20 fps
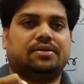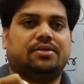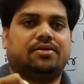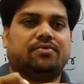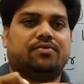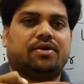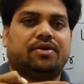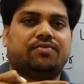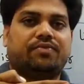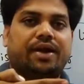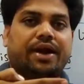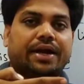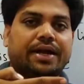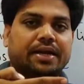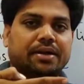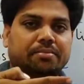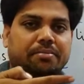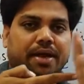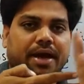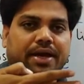for
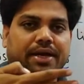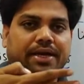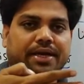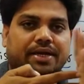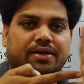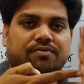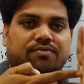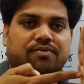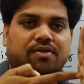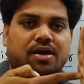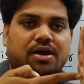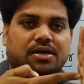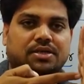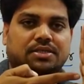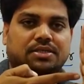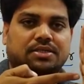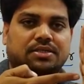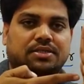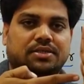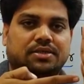finding magnetic
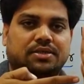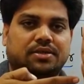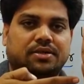flux.